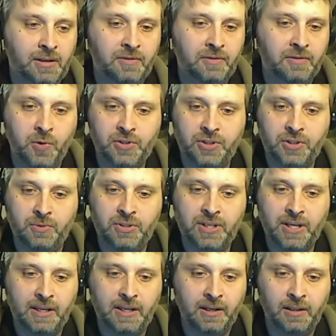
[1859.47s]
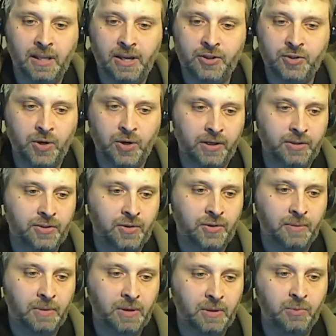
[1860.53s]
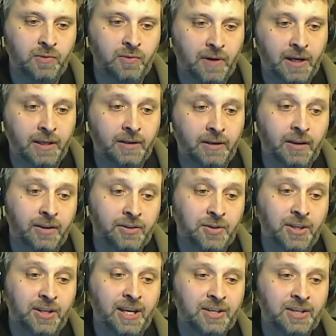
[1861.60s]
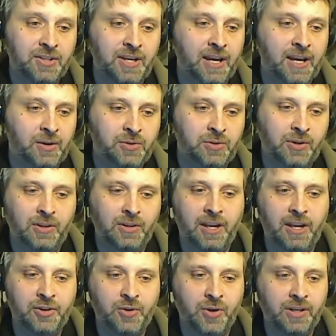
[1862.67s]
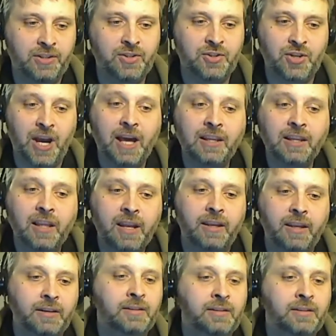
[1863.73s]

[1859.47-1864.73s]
Of course, he was taking a lot of drugs, so I'm going to move on uh, to the next guy who took a lot of drugs, John Lennon.